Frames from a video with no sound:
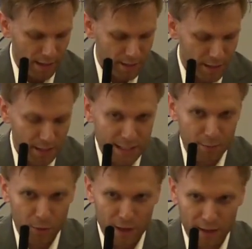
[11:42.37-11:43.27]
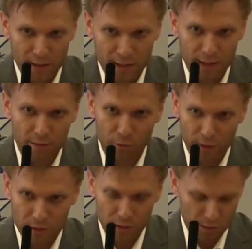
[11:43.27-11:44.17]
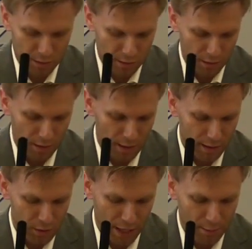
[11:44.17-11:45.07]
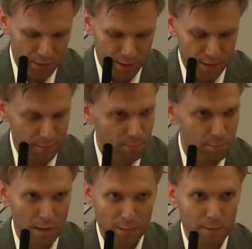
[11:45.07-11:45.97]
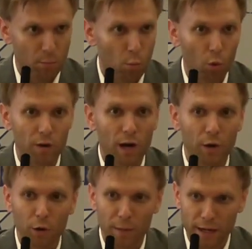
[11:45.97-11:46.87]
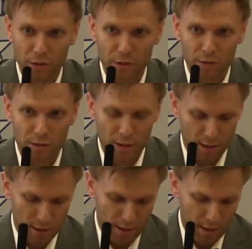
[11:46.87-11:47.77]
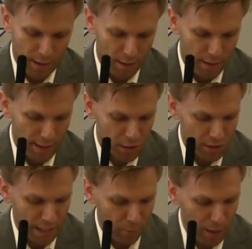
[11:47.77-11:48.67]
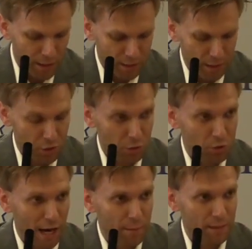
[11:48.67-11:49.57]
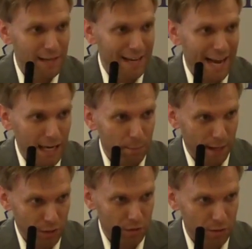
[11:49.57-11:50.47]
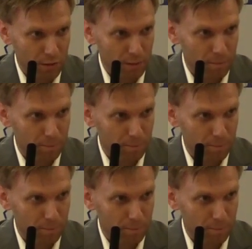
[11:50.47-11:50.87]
A Sunday Democrat Gazette, for instance, chimes in maybe more than 100 pages. Each state press issue chimed in at 8 pages.